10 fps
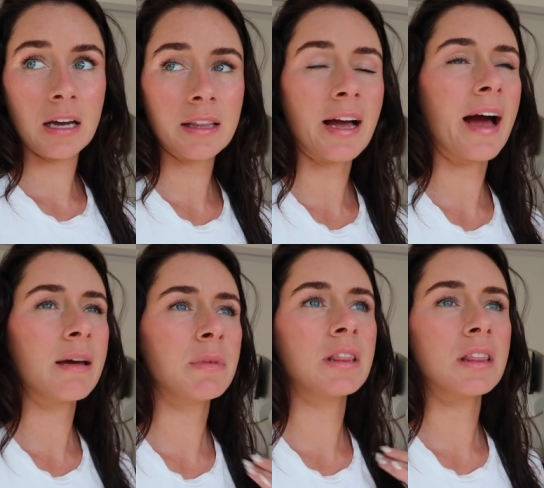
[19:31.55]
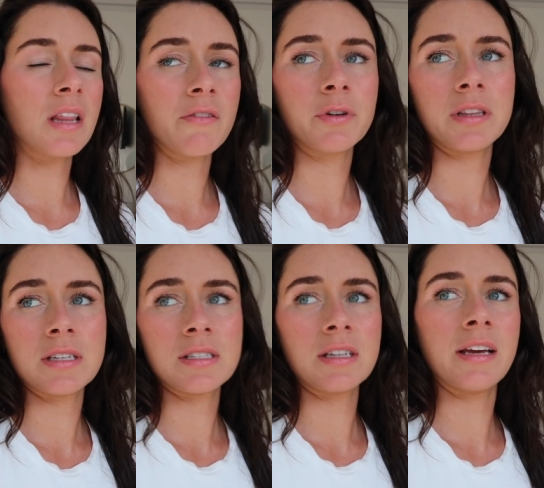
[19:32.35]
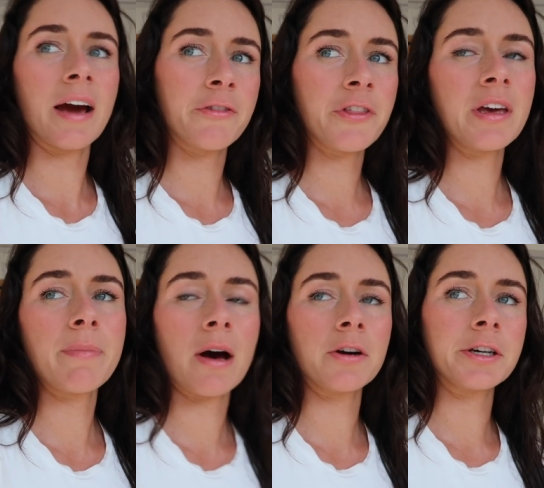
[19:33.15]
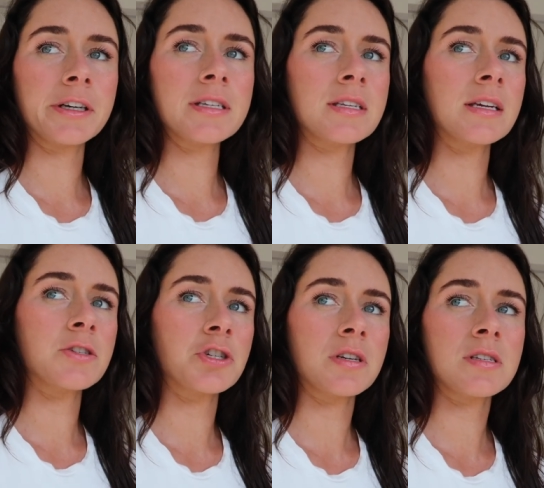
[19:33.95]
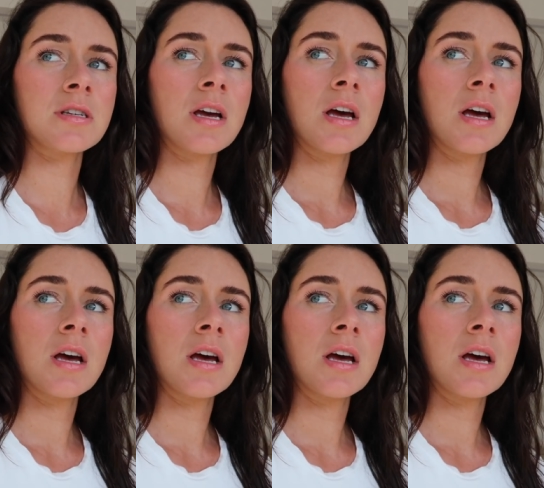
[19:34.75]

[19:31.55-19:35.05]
Like I am in love with this city. Everything about Greece is just,